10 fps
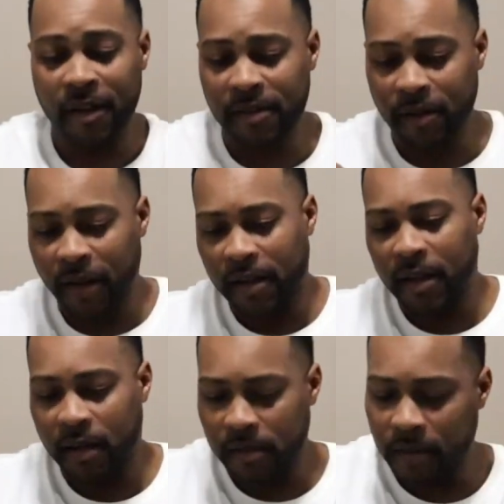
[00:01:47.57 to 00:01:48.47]
So they
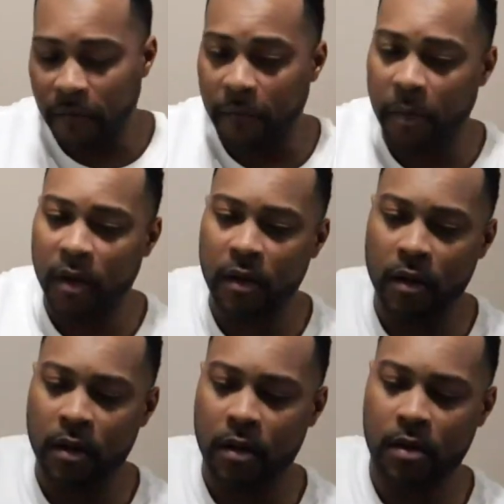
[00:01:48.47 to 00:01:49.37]
did stuff them in
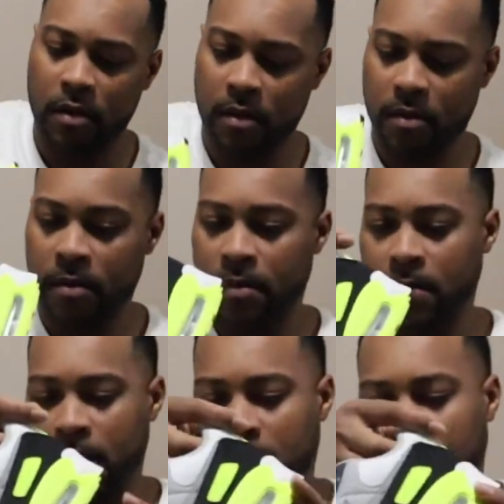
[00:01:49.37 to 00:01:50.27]
here.
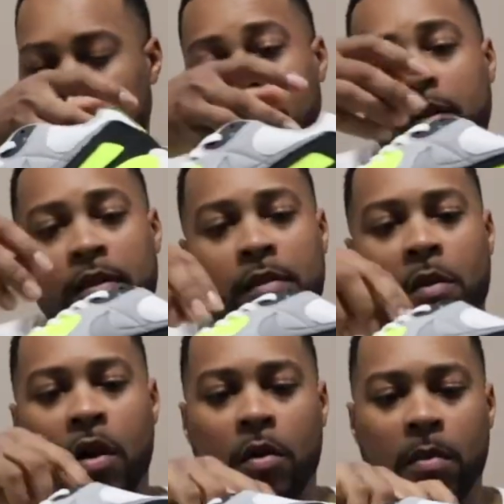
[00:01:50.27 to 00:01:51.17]
But this is a
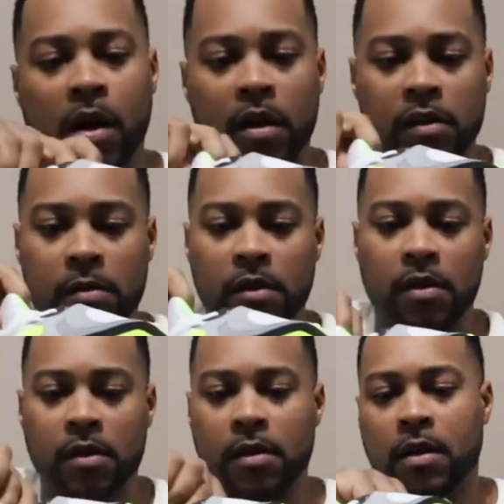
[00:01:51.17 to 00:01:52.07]
small box, man.
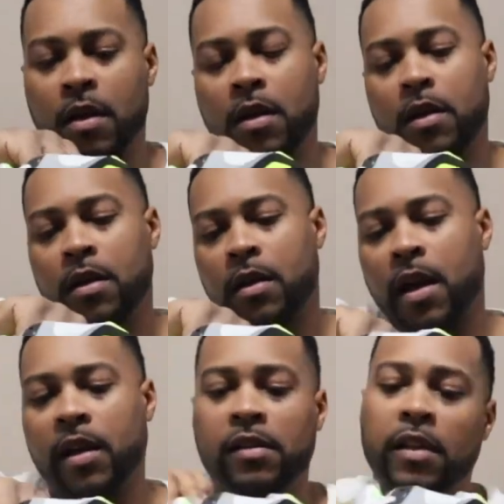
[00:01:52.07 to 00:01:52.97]

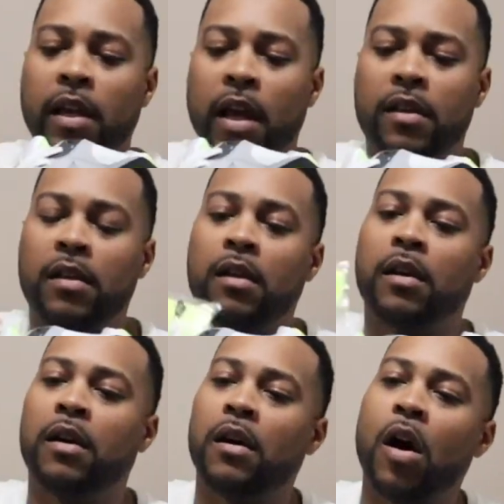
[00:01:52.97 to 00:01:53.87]
They actually got
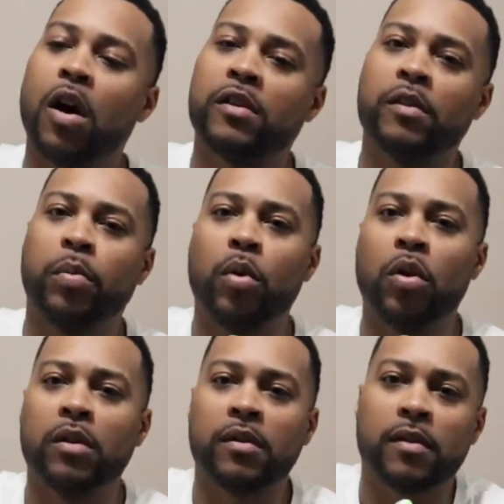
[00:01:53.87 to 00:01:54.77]
the arch
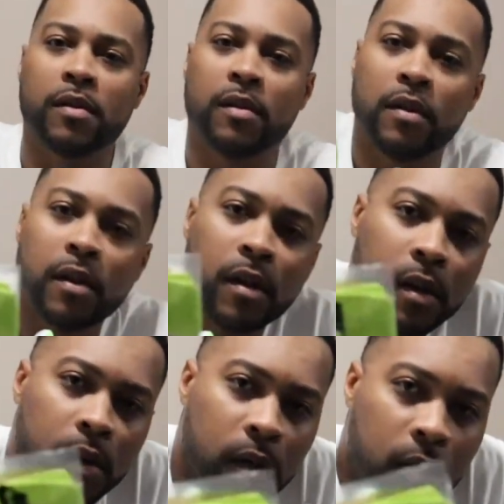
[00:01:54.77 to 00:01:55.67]
supports
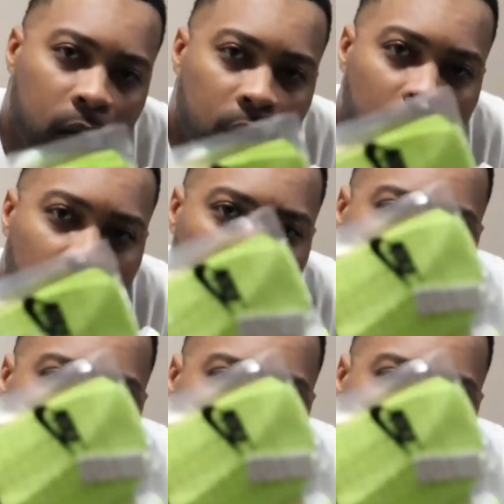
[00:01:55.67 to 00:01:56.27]
on the